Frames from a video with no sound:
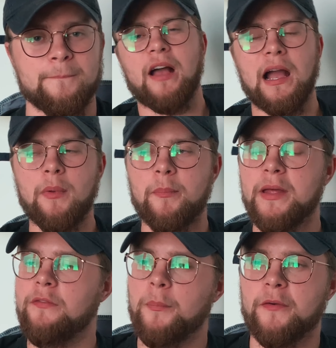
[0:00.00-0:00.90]
I'm a
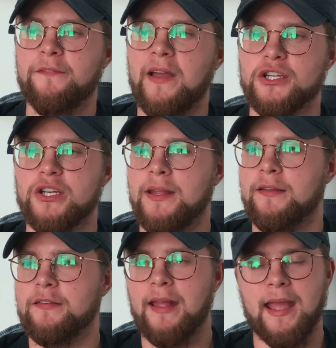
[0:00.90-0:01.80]
bit of a
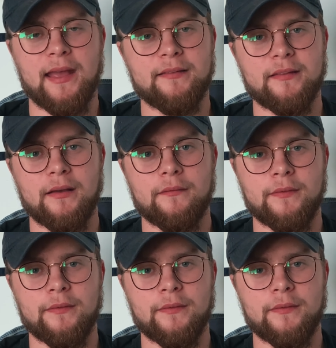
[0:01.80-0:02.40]
perfectionist, and